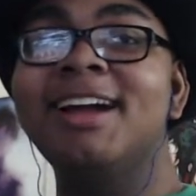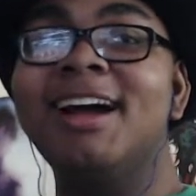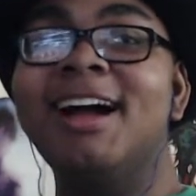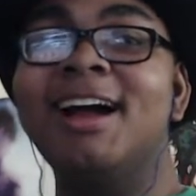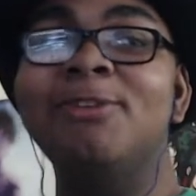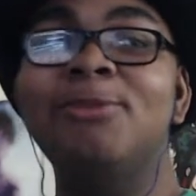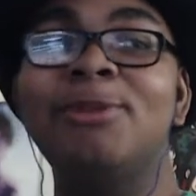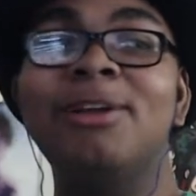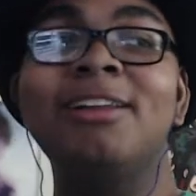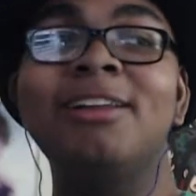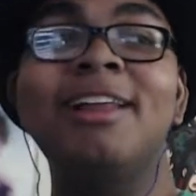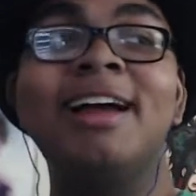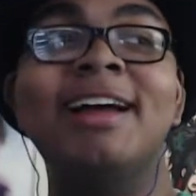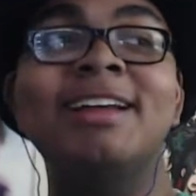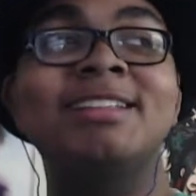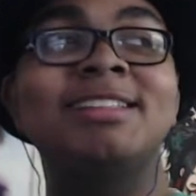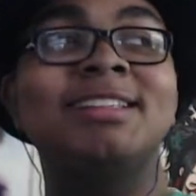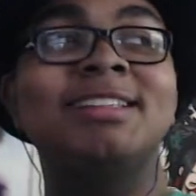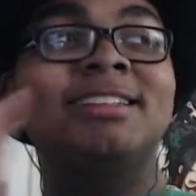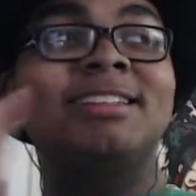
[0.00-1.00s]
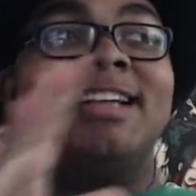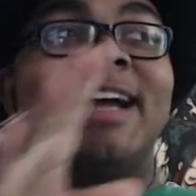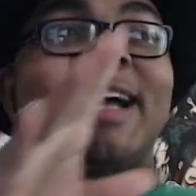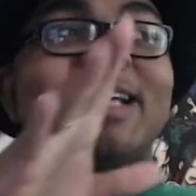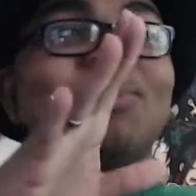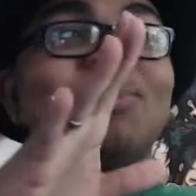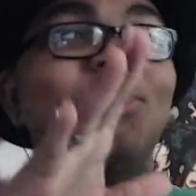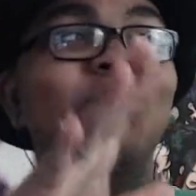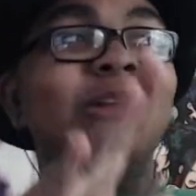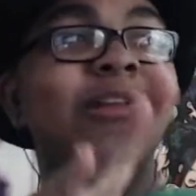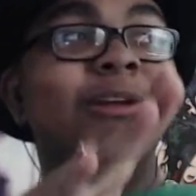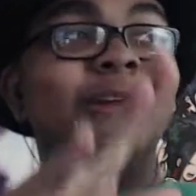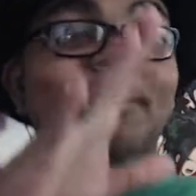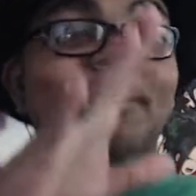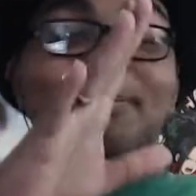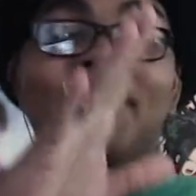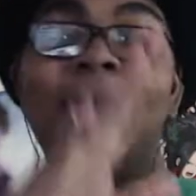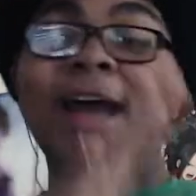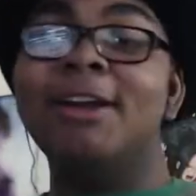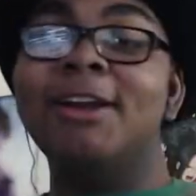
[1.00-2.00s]
I realized Jasper would look
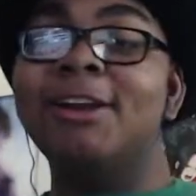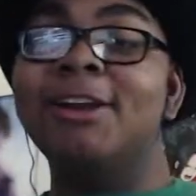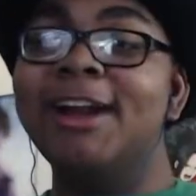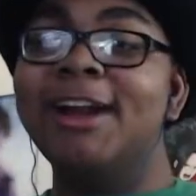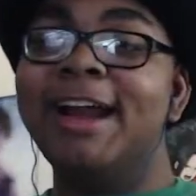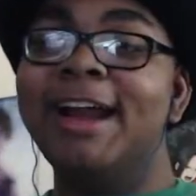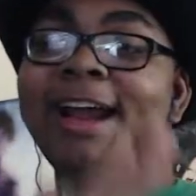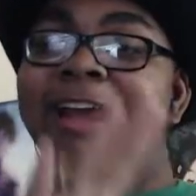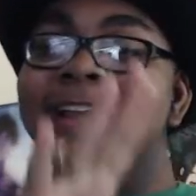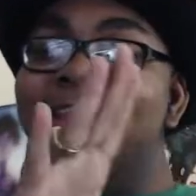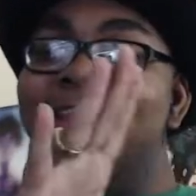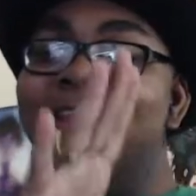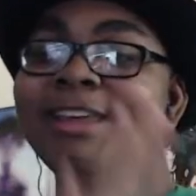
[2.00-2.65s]
better in